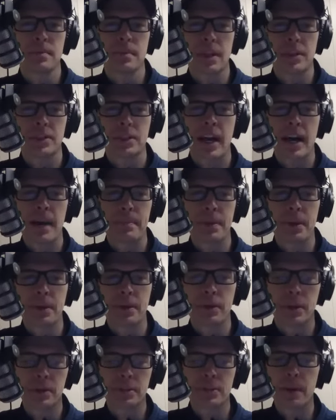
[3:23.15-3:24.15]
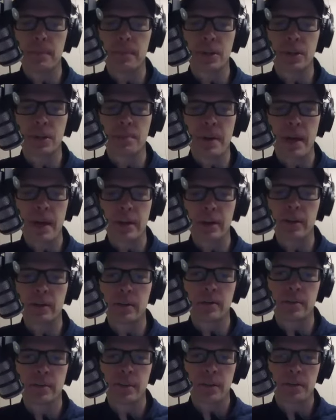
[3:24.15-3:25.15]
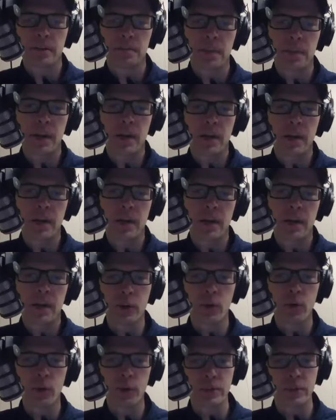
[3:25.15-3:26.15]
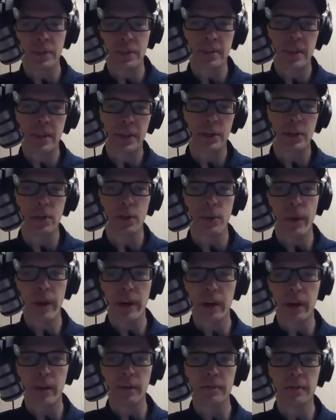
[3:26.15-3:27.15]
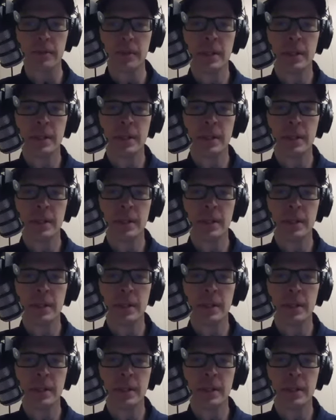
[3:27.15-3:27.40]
a topic or a subject matter as part of any of the courses that you're aware of